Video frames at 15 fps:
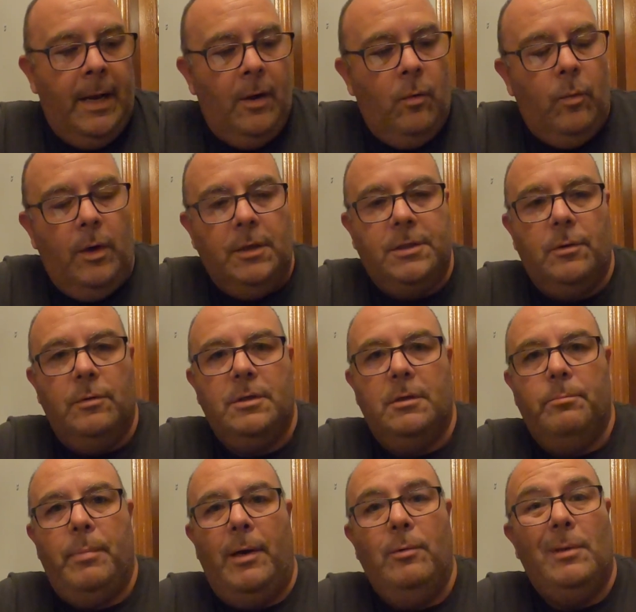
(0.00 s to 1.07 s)
Whilst I was
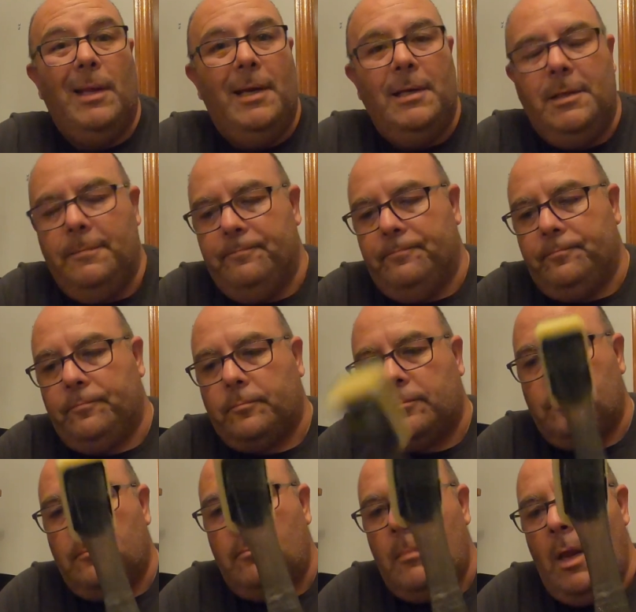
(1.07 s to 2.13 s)
in Poundland,
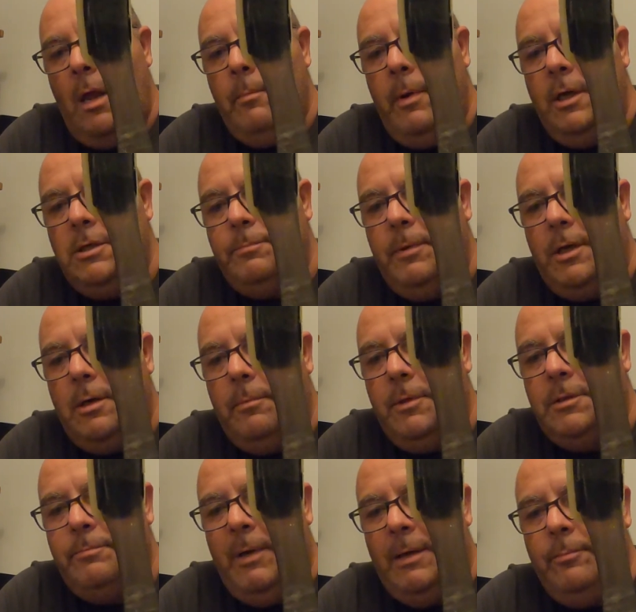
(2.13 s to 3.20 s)
I managed to pick up
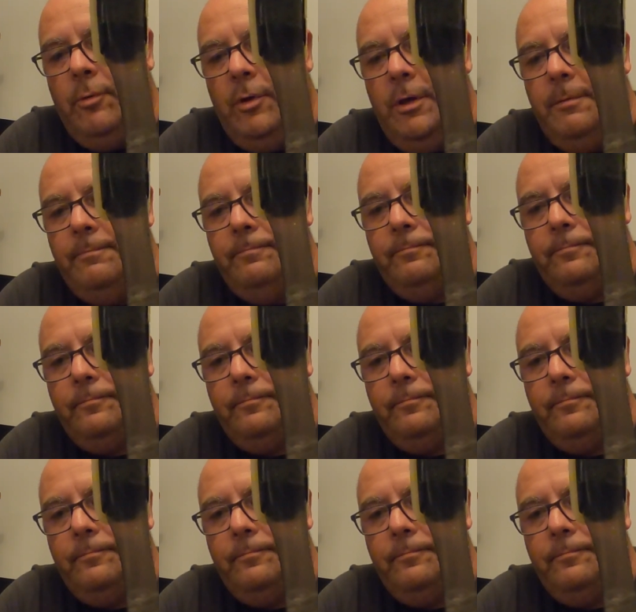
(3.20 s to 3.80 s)
this bad boy.